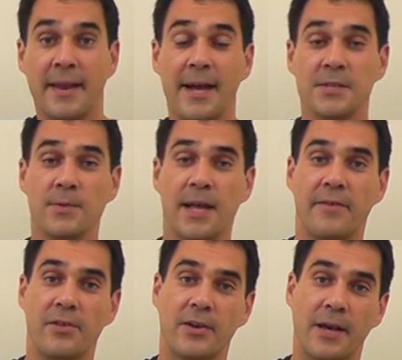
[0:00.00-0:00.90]
Next, we'll
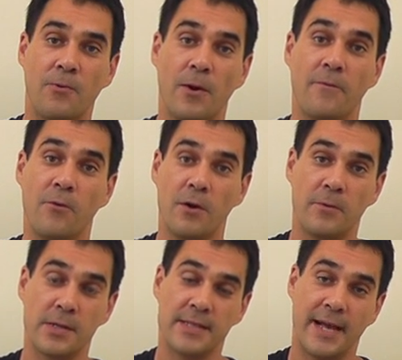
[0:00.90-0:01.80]
have a look at what
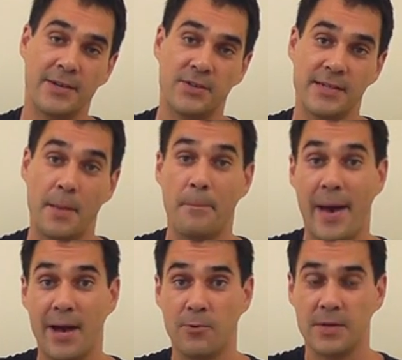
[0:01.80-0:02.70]
forward slashes and
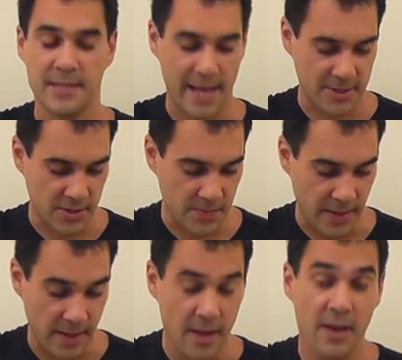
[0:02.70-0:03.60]
backward slashes
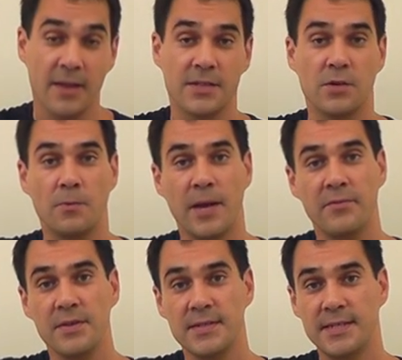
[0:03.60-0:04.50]
mean. So whenever
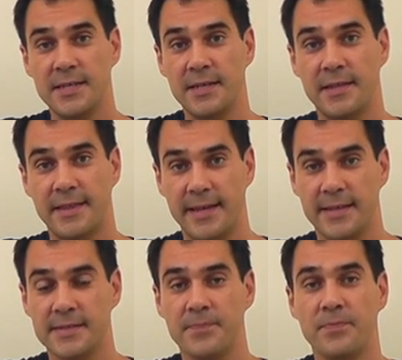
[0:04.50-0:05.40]
you see
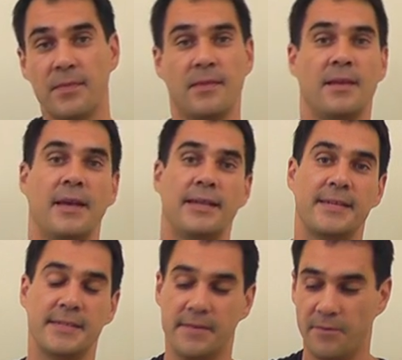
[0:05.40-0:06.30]
this
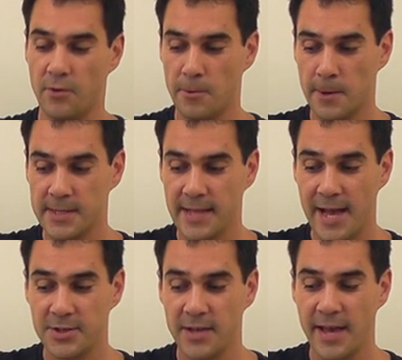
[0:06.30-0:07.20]
is a forward
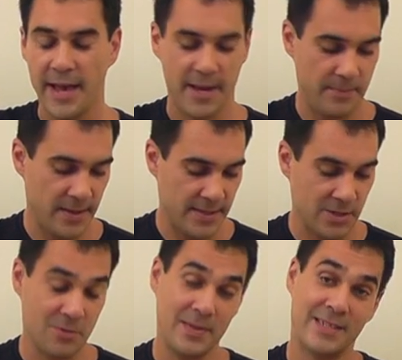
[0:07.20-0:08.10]
slash, and it means
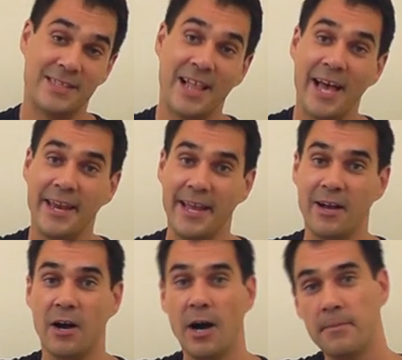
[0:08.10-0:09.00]
you'll be
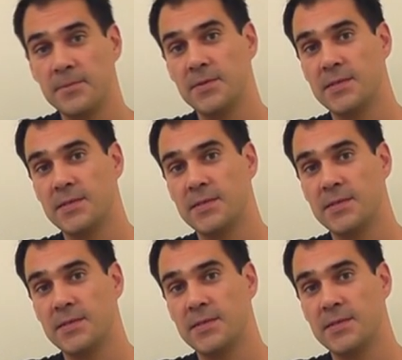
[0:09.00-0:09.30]
sliding up to